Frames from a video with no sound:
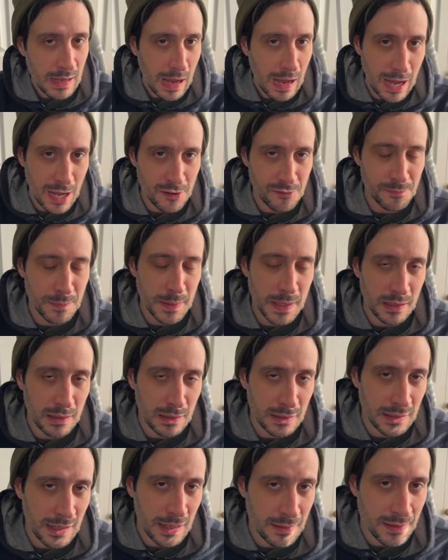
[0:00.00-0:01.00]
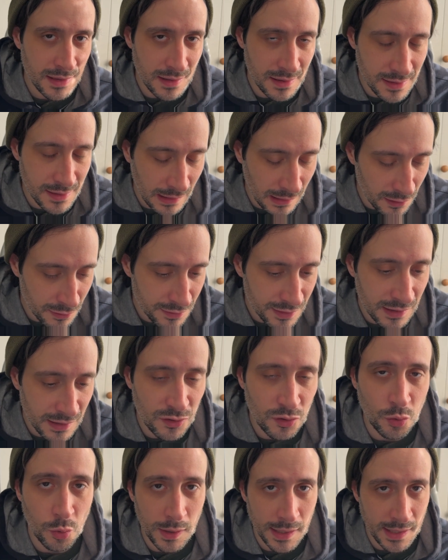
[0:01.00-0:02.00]
I've been an Etsy seller since
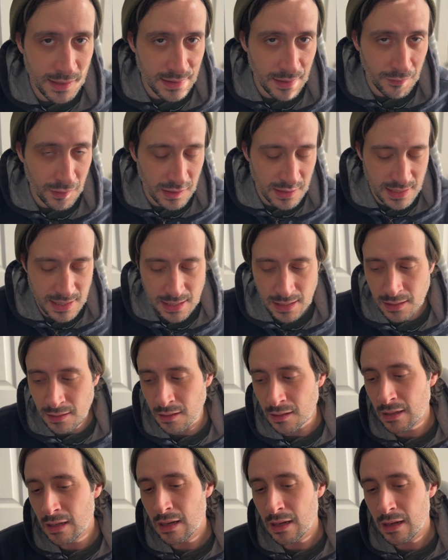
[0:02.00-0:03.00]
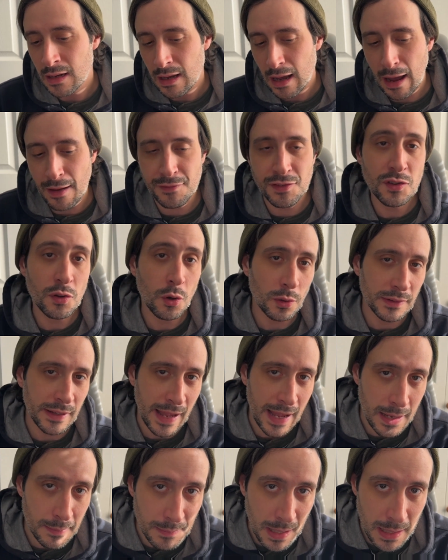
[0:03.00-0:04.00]
2017. I've sold
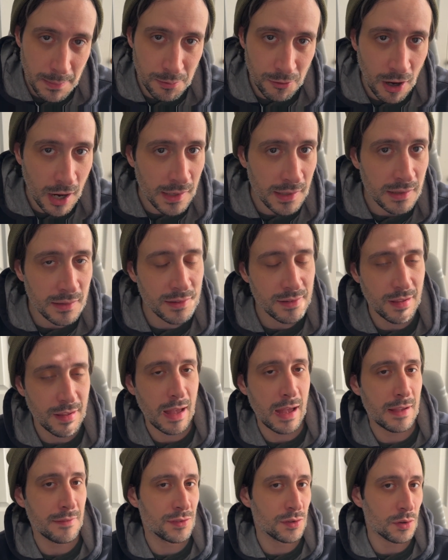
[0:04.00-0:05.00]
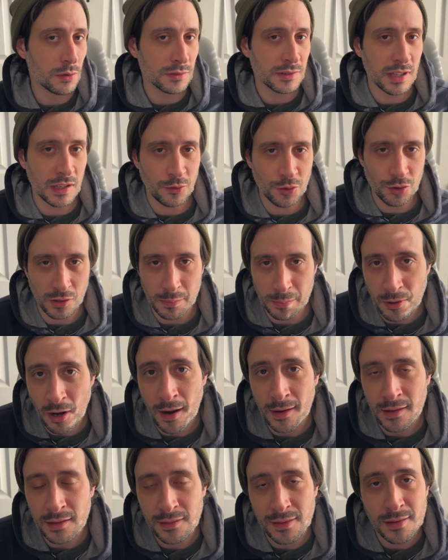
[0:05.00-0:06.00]
handmade products. I've sold digital
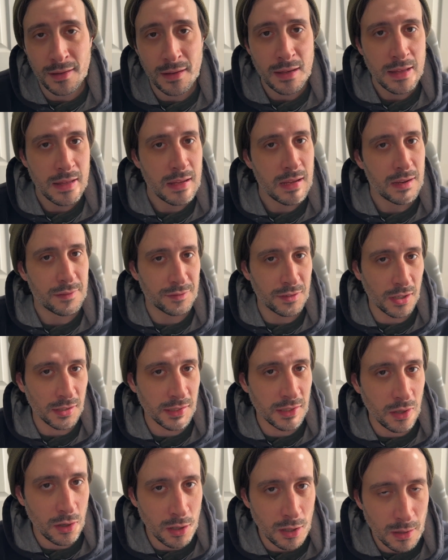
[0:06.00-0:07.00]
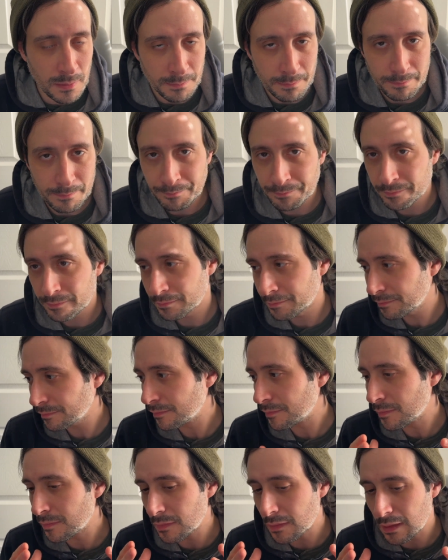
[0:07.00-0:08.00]
products. Done it all.
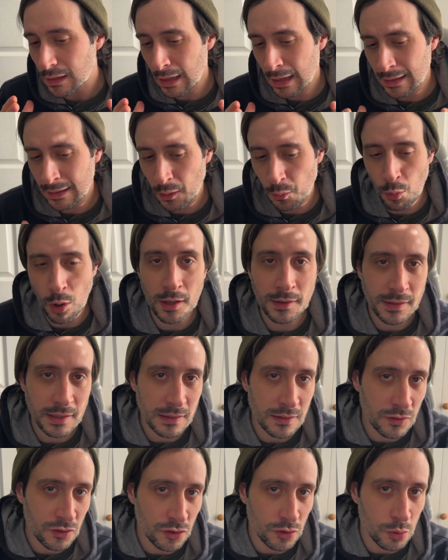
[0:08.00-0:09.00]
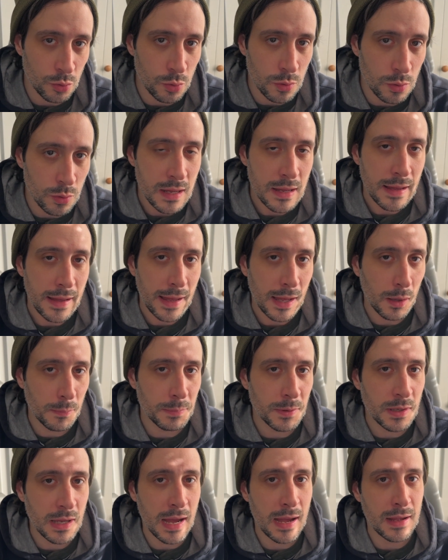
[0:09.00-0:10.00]
And I wanted to help
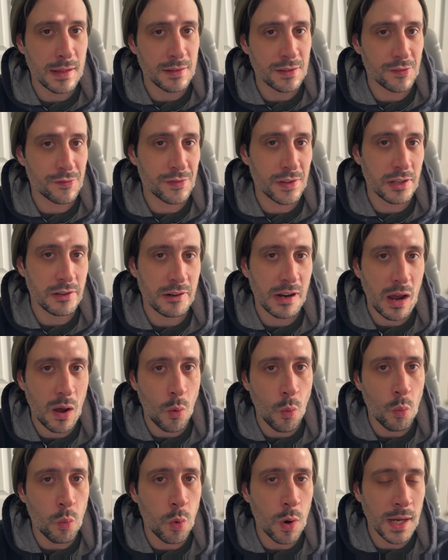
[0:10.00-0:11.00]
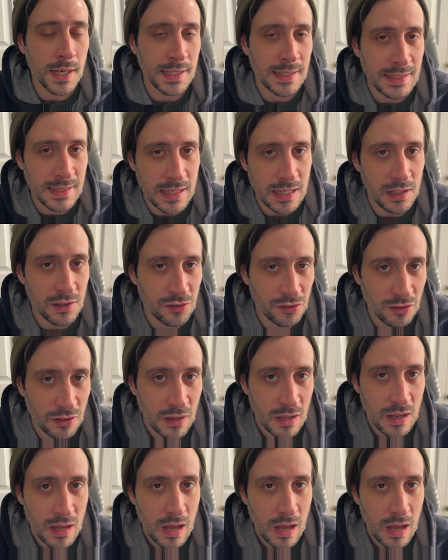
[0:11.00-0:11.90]
you guys figure out what niche